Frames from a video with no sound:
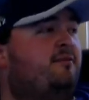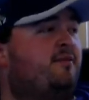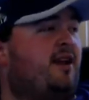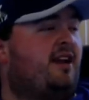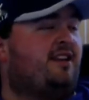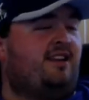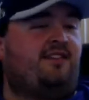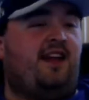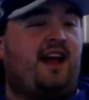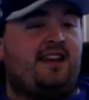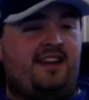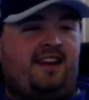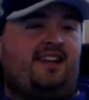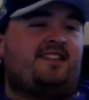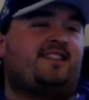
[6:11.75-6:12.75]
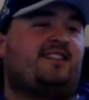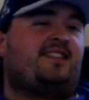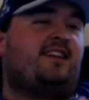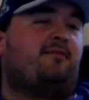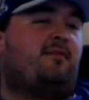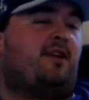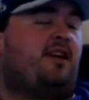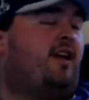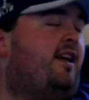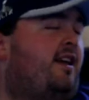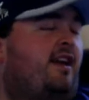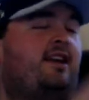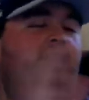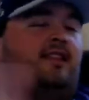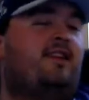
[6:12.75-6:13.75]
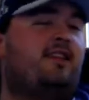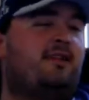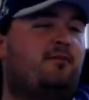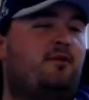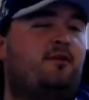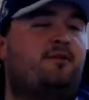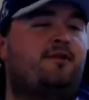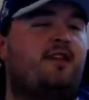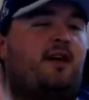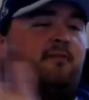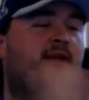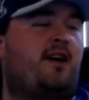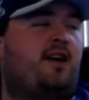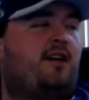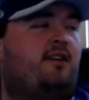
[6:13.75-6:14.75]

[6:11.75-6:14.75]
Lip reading: But I did get to see it Monday, and I didn't think the movie was that bad.